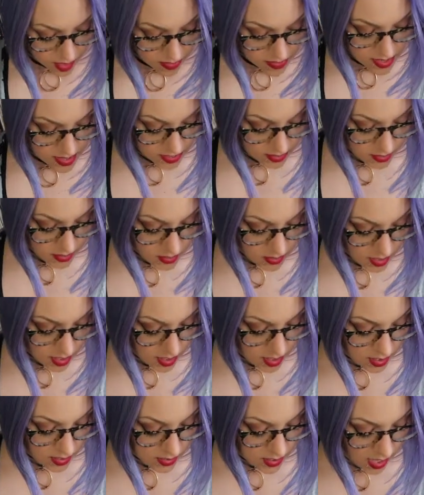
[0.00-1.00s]
This
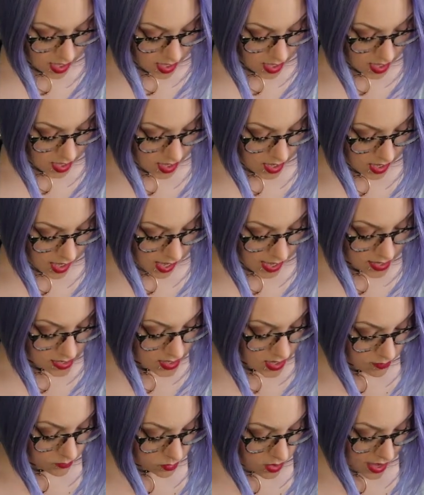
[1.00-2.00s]
is a
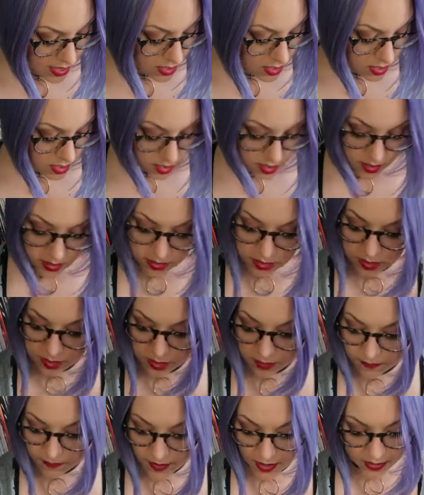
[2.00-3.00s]
A&M
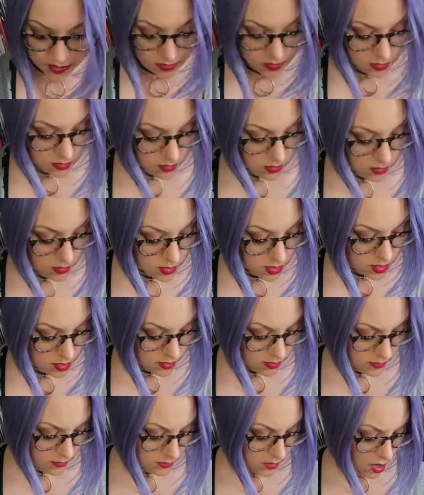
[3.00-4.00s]
Records vinyl,
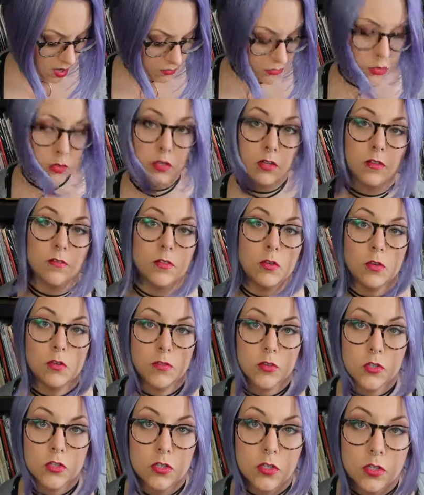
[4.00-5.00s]
offshoot of
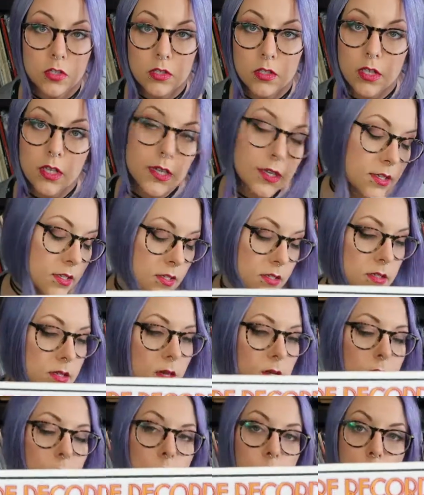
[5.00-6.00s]
Universal,
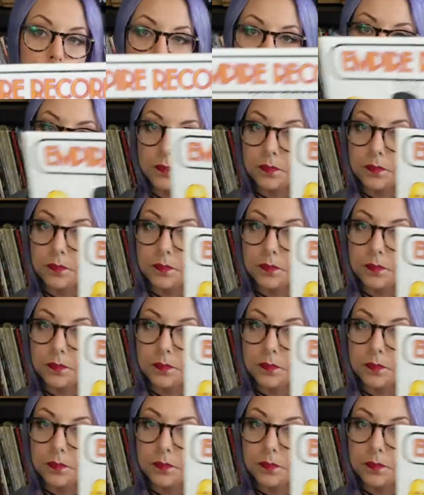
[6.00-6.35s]
so